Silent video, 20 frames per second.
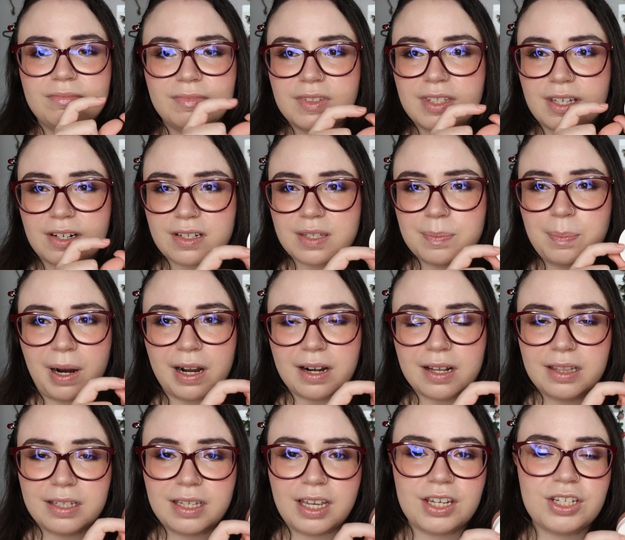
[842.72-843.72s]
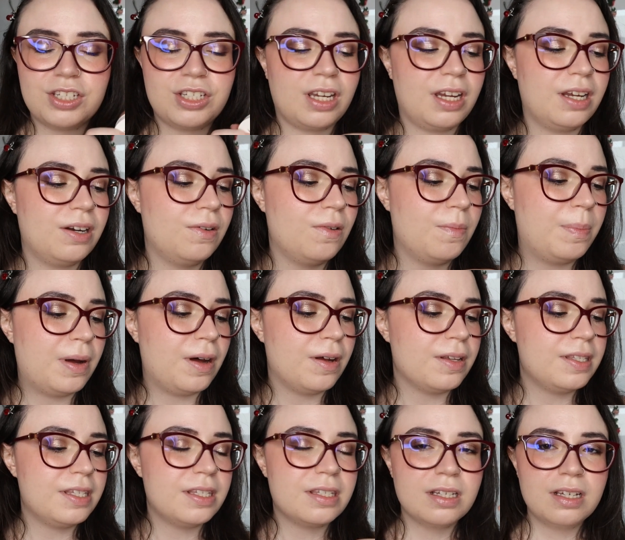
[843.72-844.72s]
They're sparkly eyeshadow
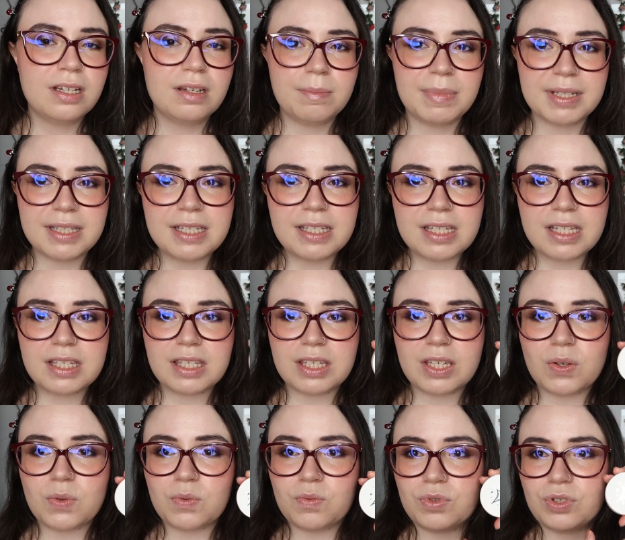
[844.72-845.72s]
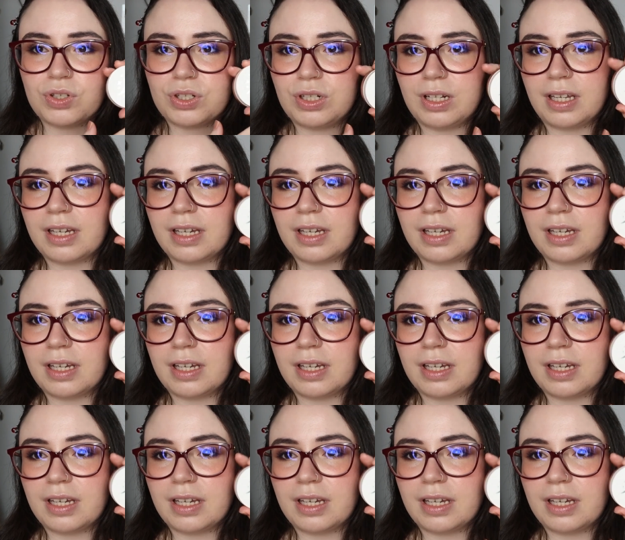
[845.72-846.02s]
pots, but this is huge.